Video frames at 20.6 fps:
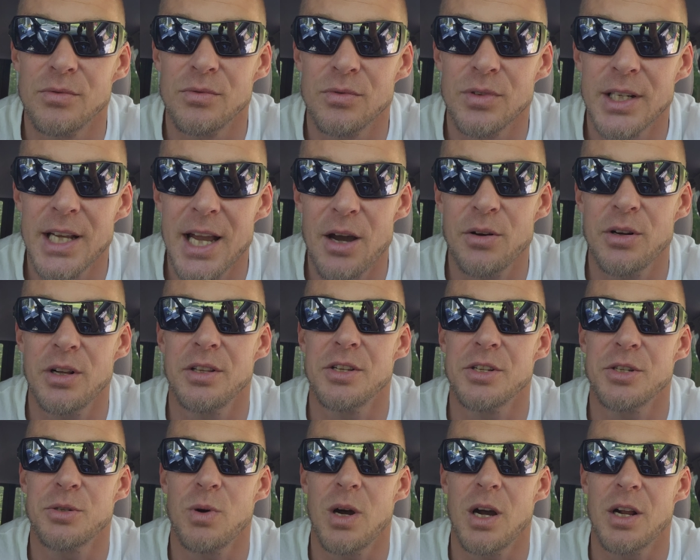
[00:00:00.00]
Count on
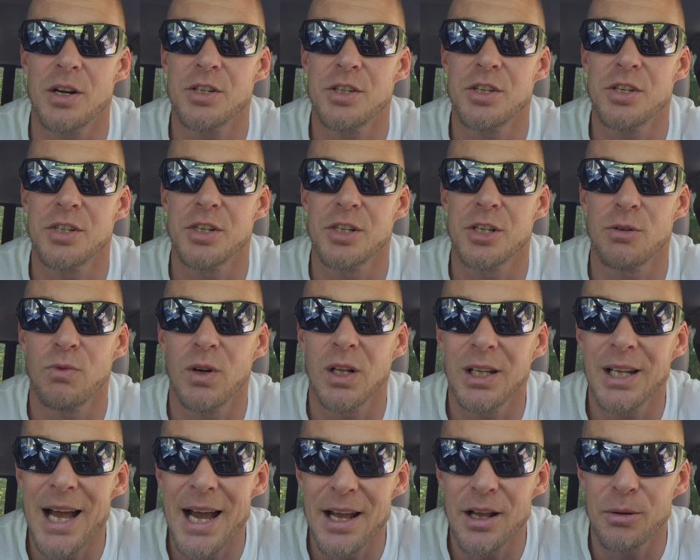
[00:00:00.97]
this watch. This is a
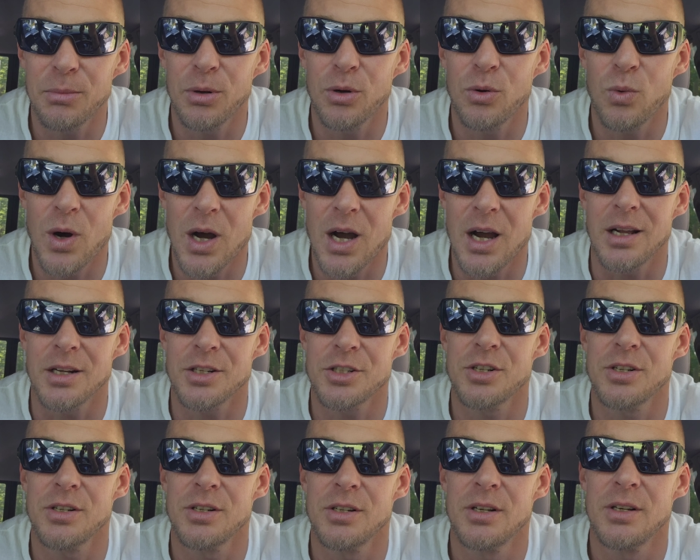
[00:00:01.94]
reliable
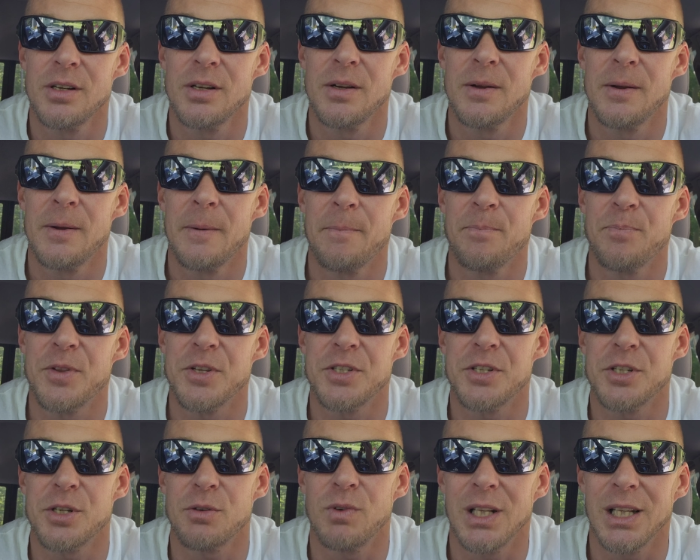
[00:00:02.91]
watch. This
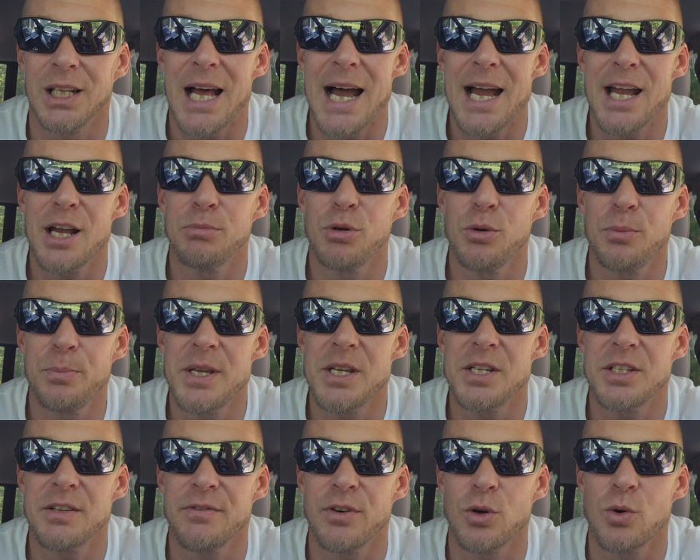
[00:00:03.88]
is a reliable
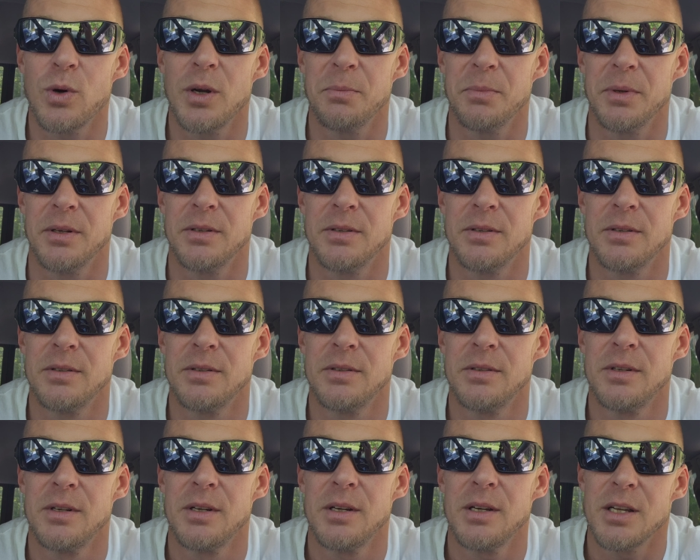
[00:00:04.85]
piece of equipment.
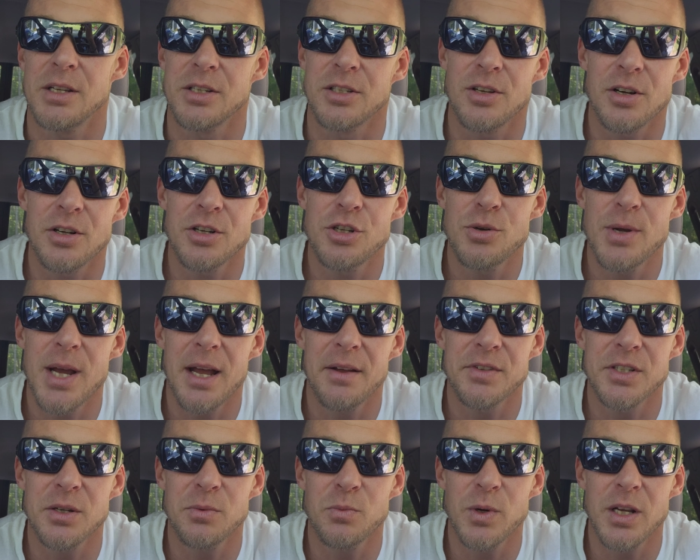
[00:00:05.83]
As long as you have
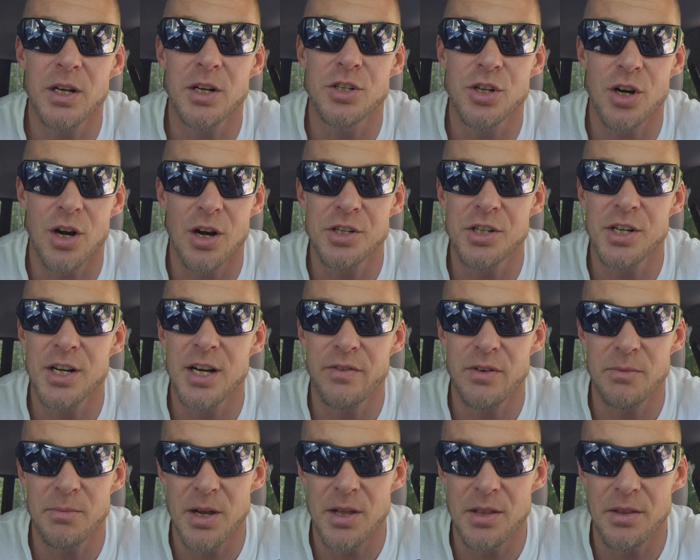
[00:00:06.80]
some way to charge it every
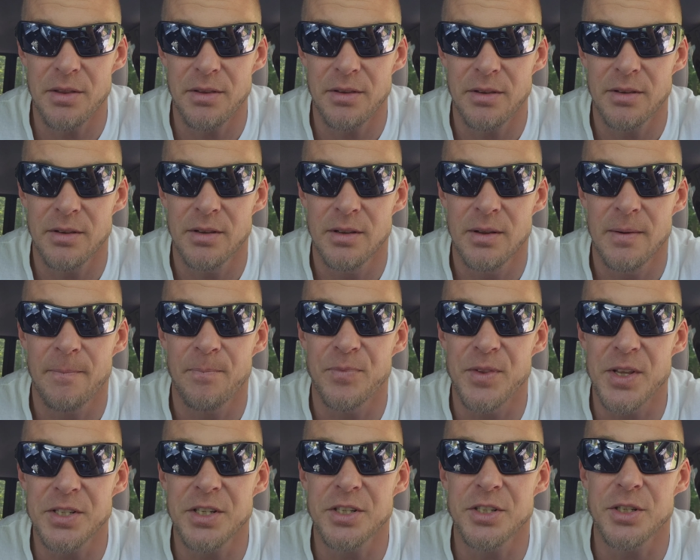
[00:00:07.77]
month,
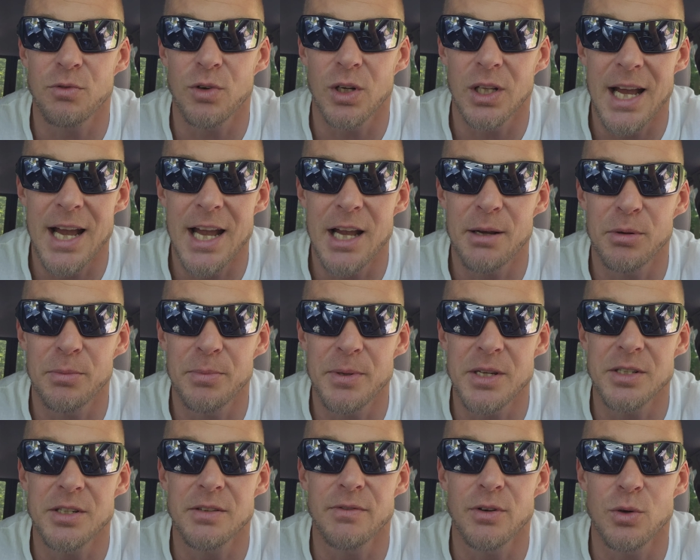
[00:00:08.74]
this is a reliable
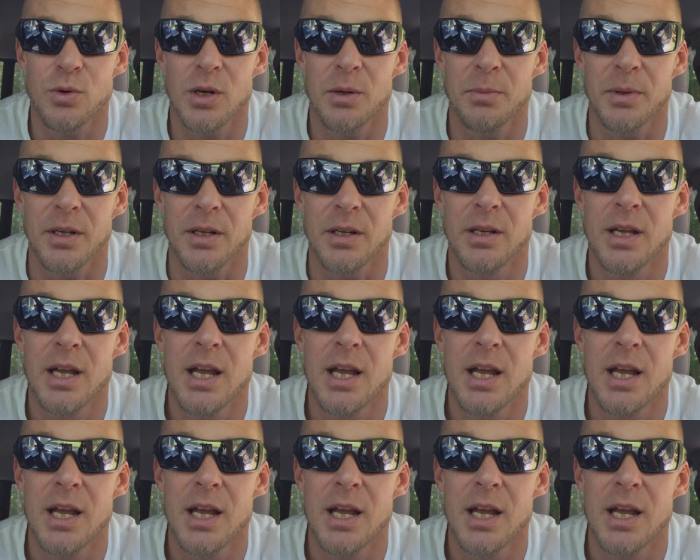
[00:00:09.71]
piece of equipment.